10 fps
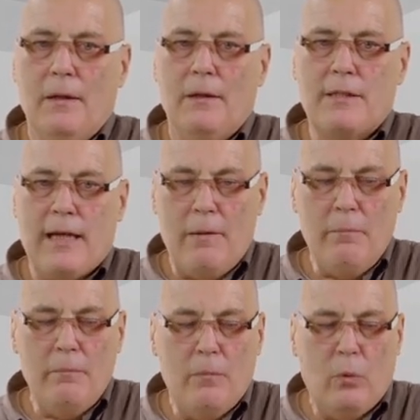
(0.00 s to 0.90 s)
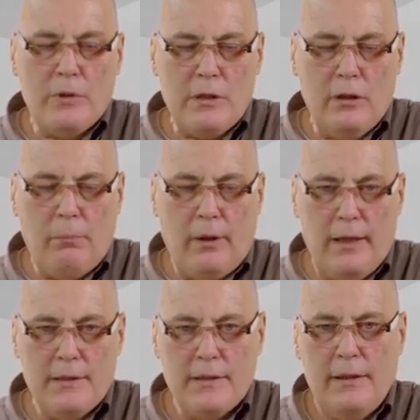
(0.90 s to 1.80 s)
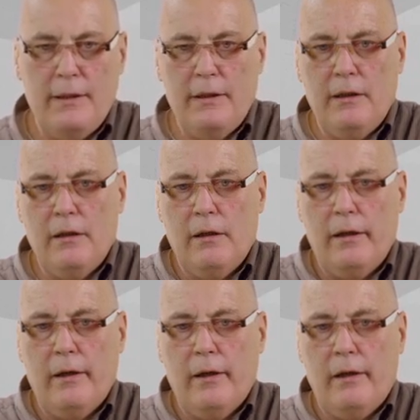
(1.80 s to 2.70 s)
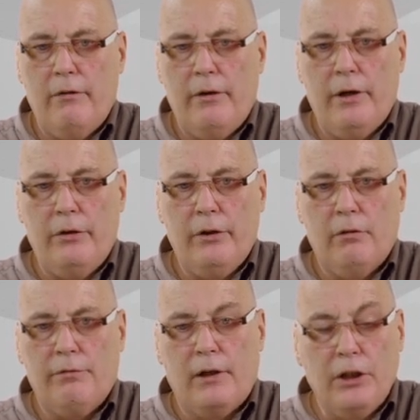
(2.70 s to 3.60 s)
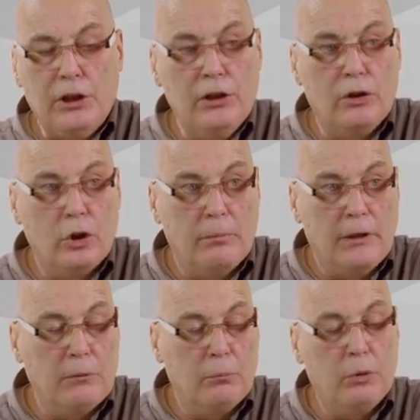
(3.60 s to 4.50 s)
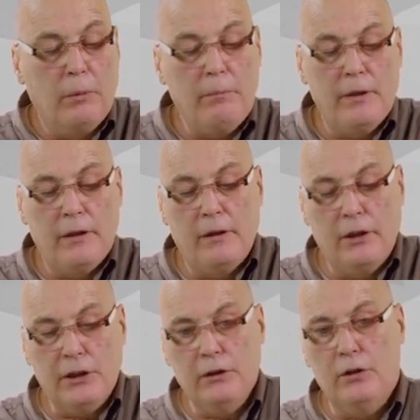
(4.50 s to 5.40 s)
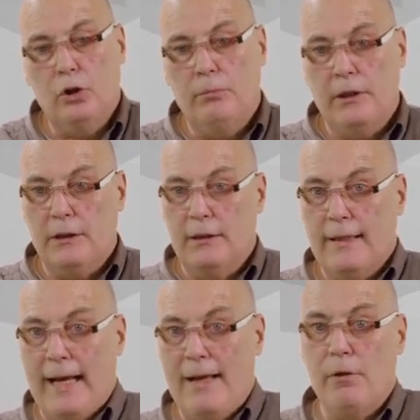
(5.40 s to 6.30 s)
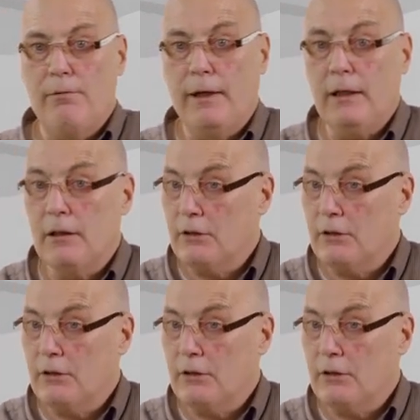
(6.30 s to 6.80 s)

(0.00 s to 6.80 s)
The same also applies in the area of direction determination, because remember, the direction determination can be affected.